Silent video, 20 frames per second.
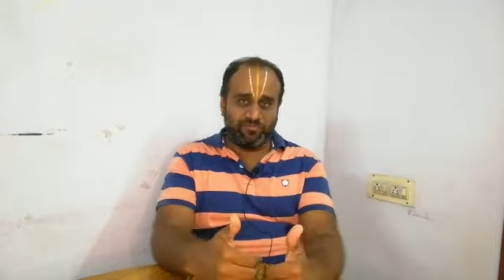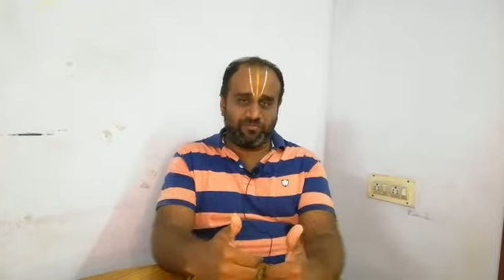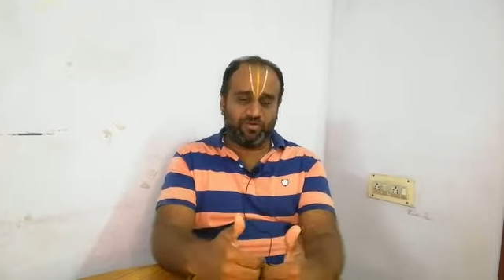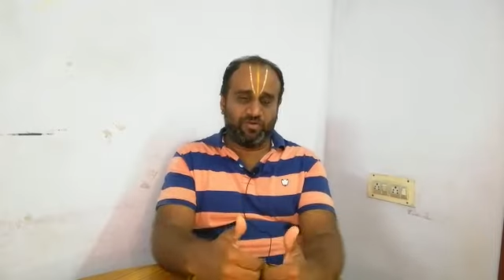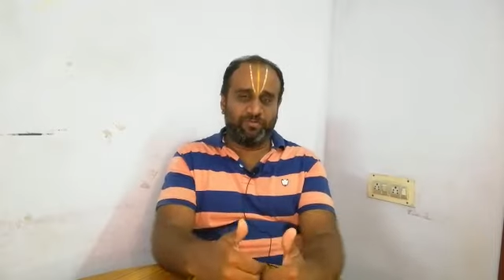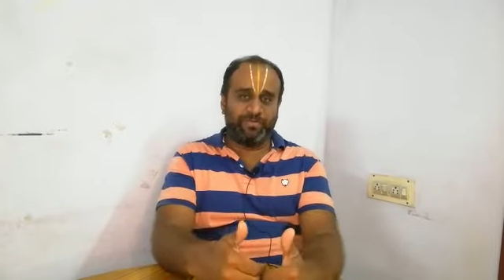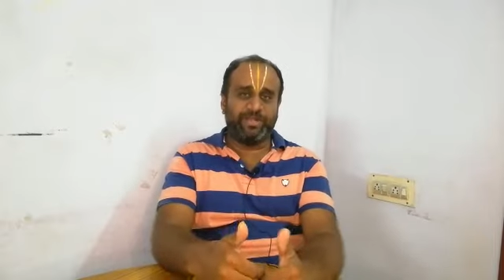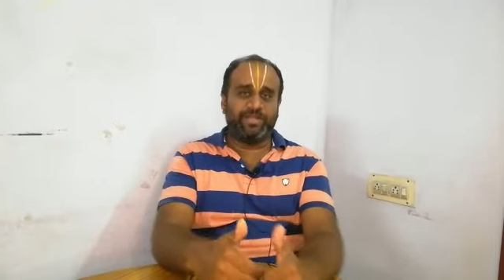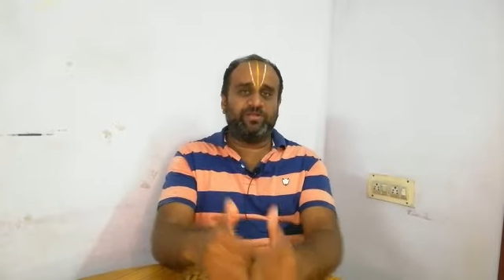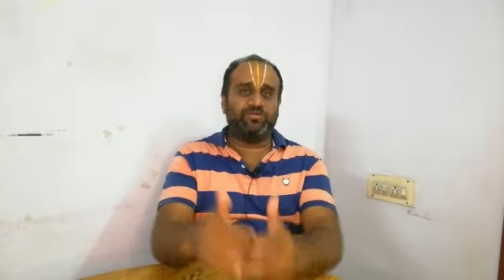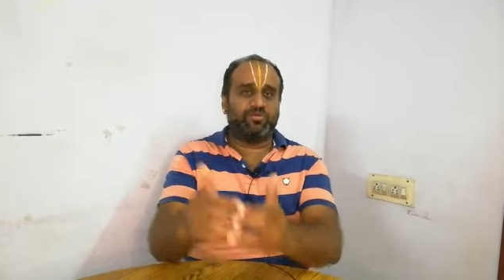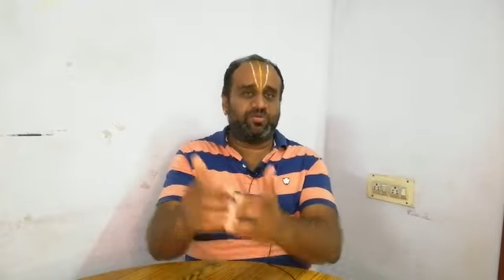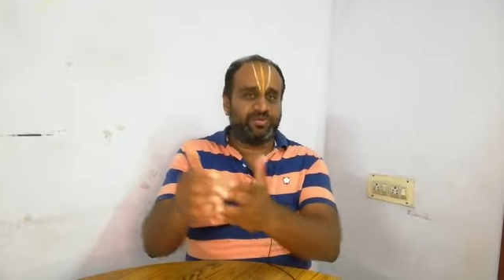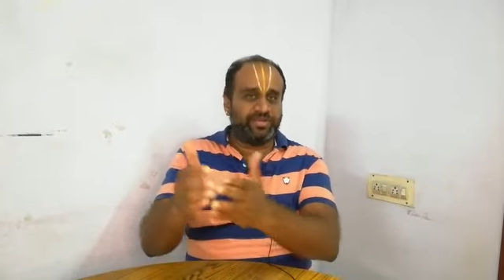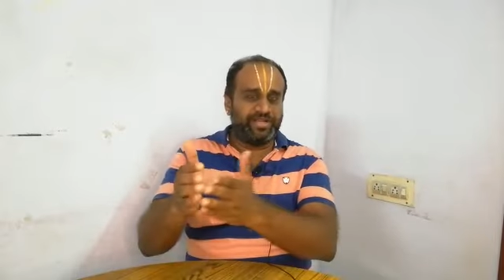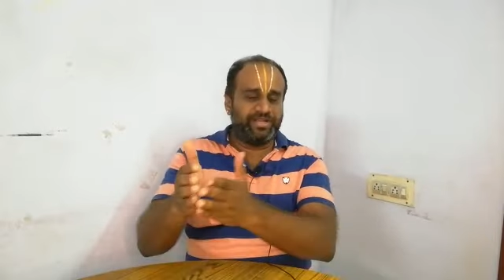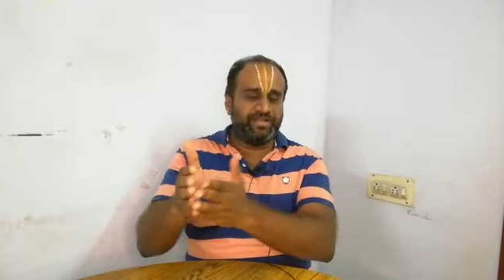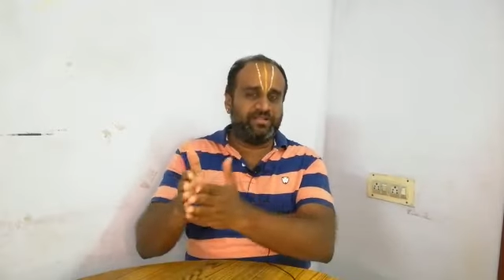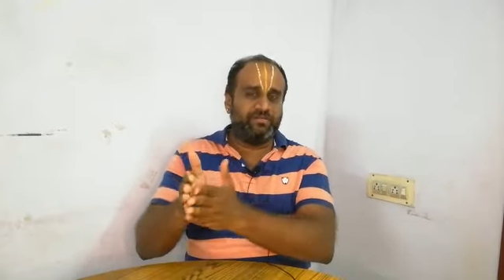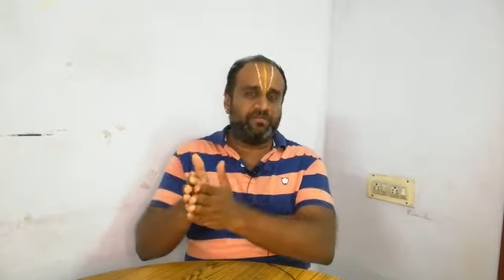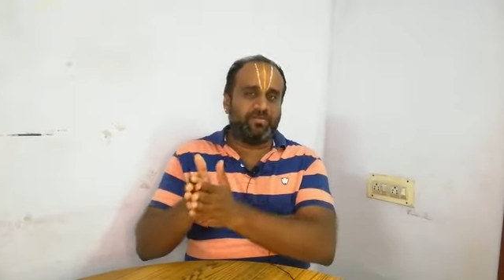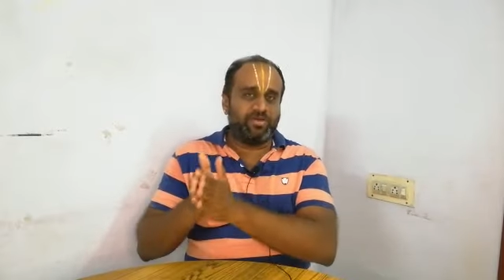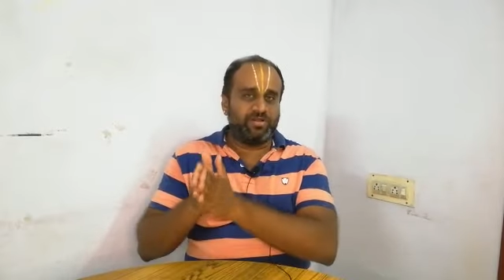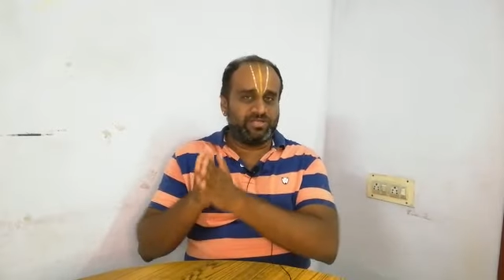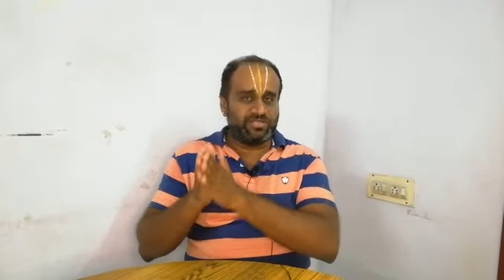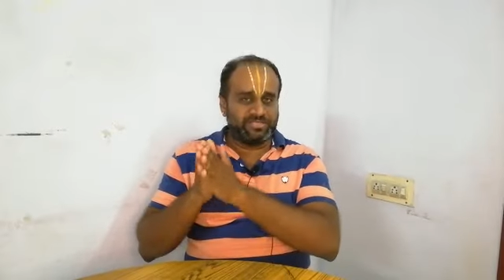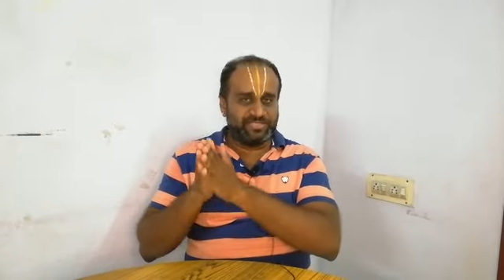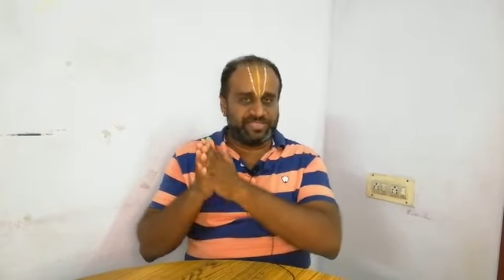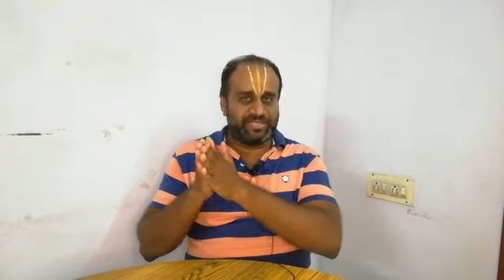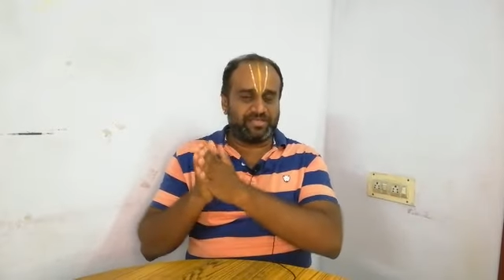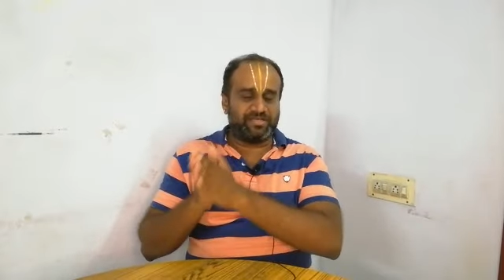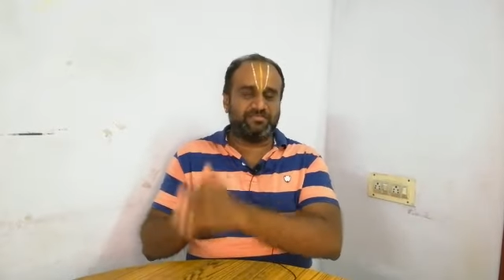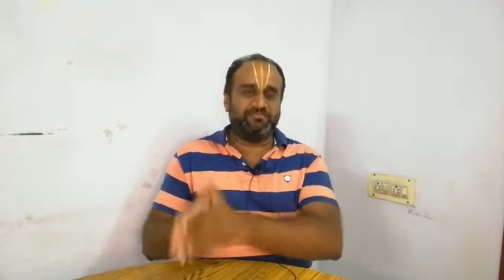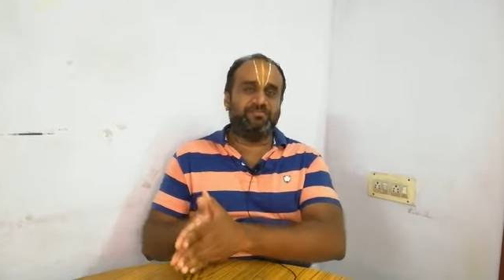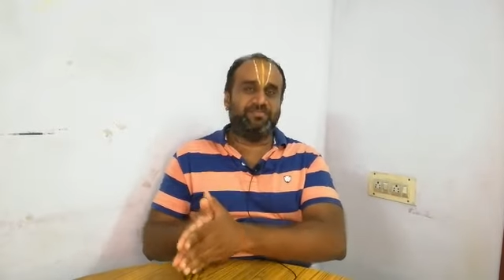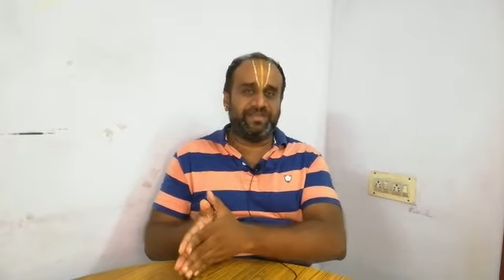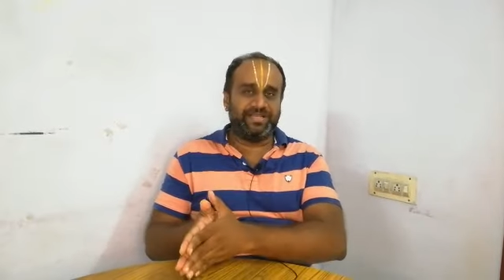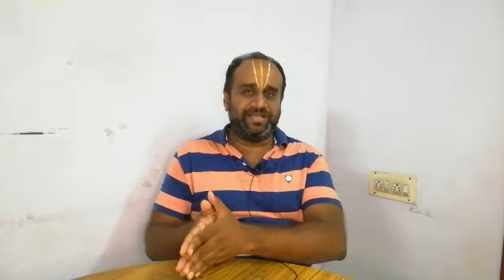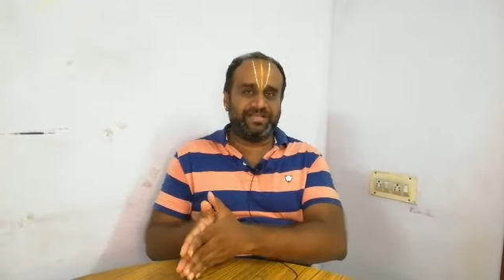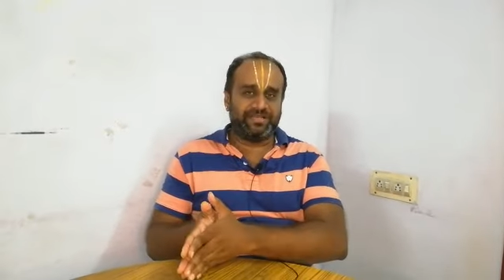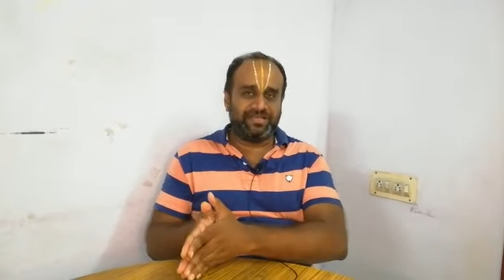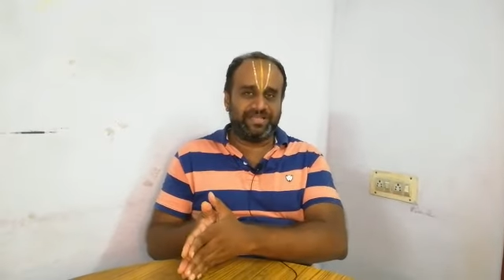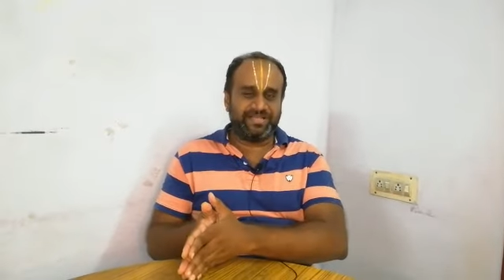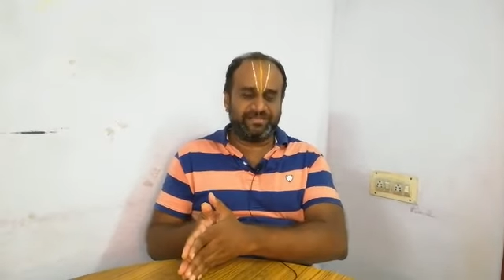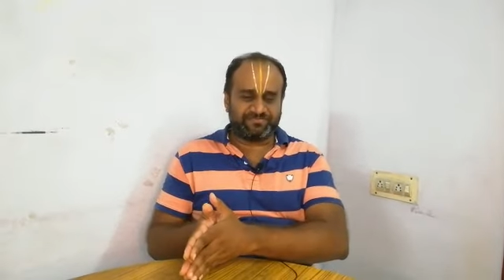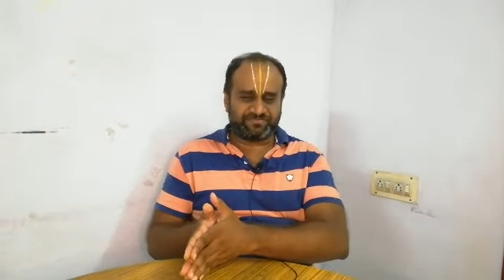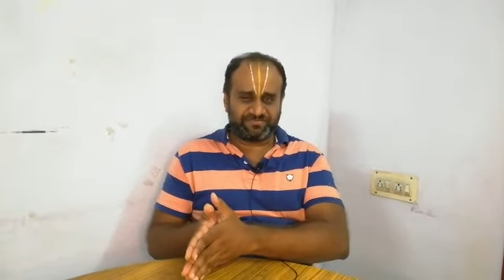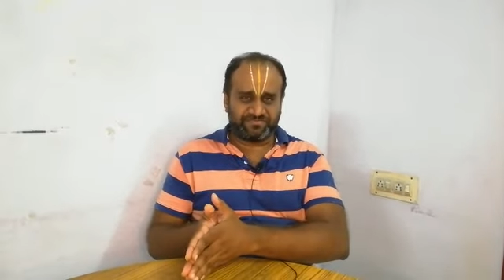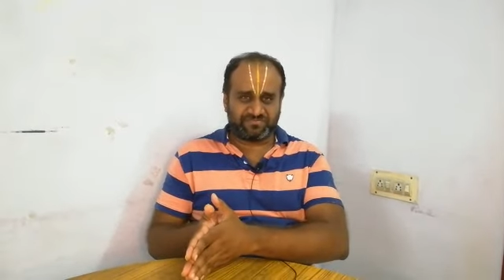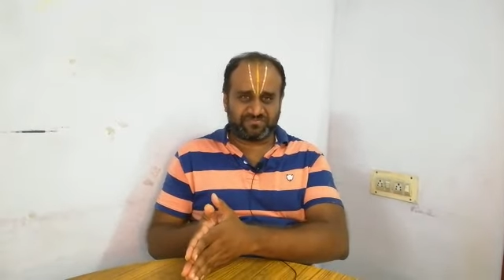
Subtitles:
for me to read the policy completely